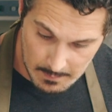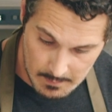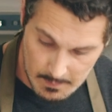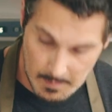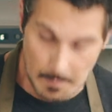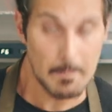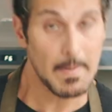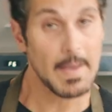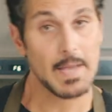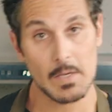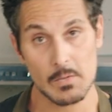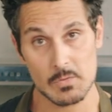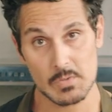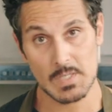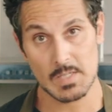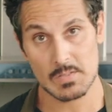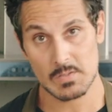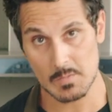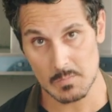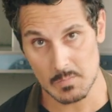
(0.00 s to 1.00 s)
The mayo's
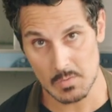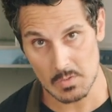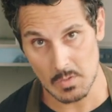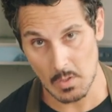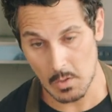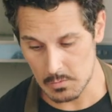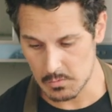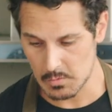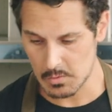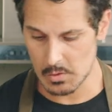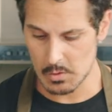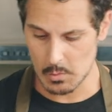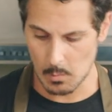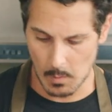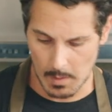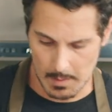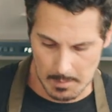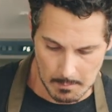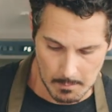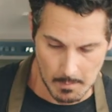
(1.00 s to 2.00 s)
got some salt, so you
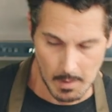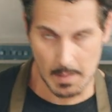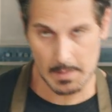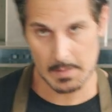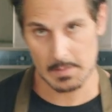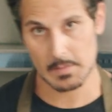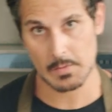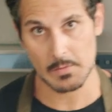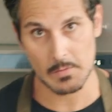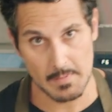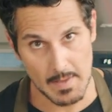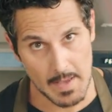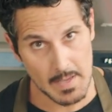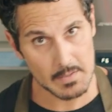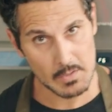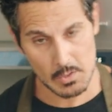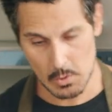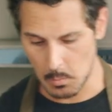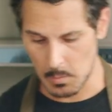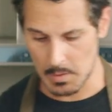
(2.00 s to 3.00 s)
wanna monitor
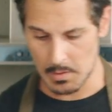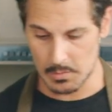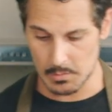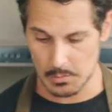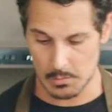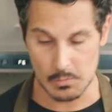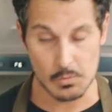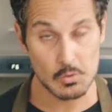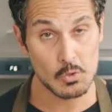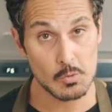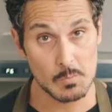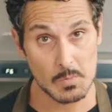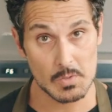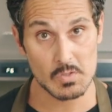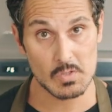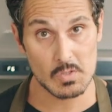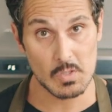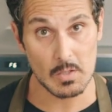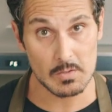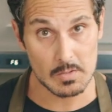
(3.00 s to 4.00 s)
that. You don't wanna do too much
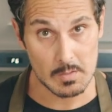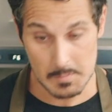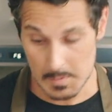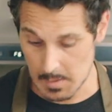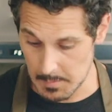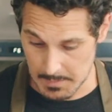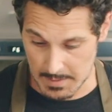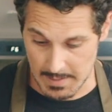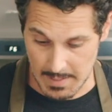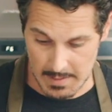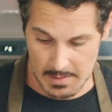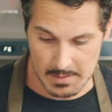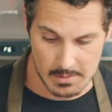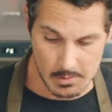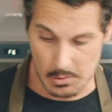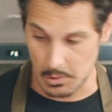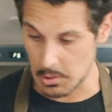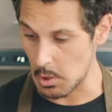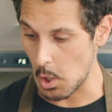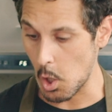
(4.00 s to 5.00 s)
salt in the beginning,
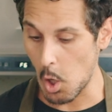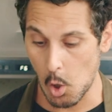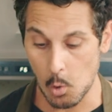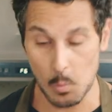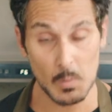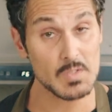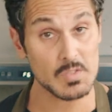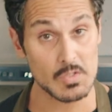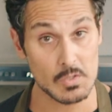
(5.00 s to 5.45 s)
and you could always